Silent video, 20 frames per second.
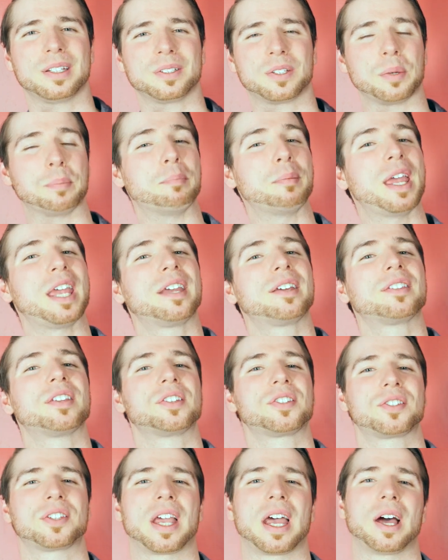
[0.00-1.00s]
to make
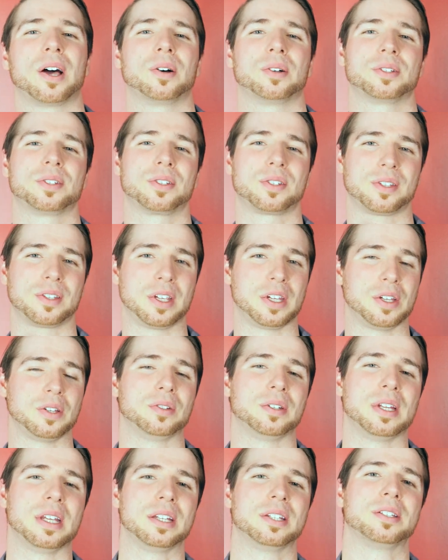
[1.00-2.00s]
the sounds that
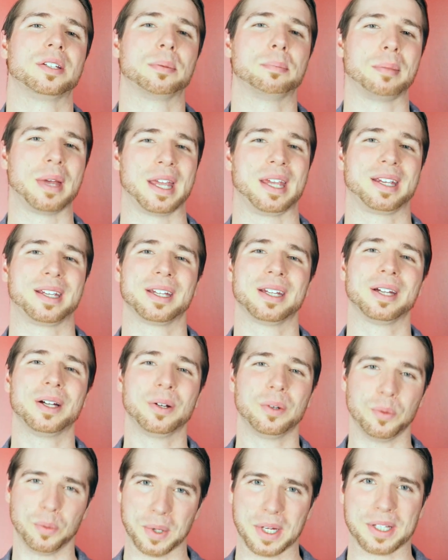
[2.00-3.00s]
you need to make
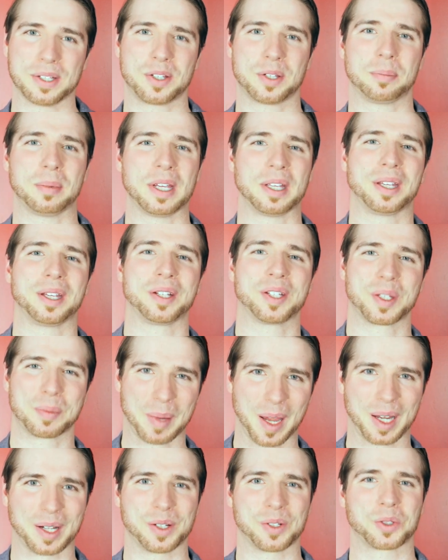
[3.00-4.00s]
when speaking
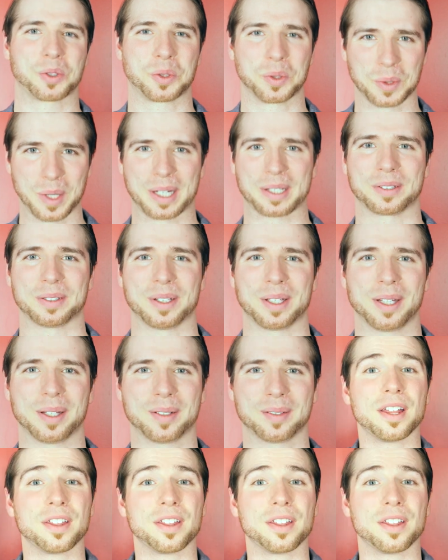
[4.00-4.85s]
Spanish correctly.